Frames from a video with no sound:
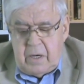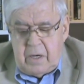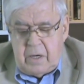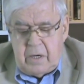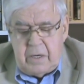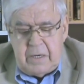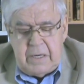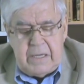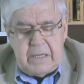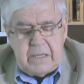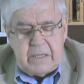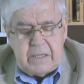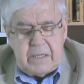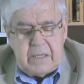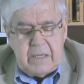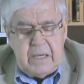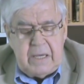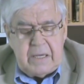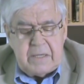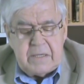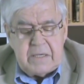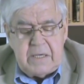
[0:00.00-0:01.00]
And it
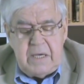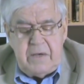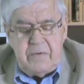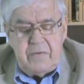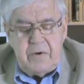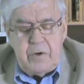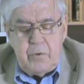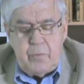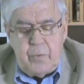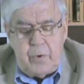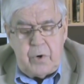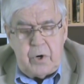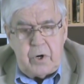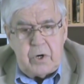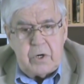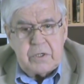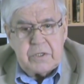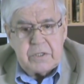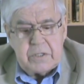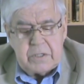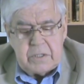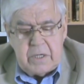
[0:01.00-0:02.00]
gets even
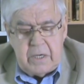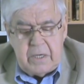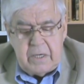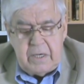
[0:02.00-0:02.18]
worse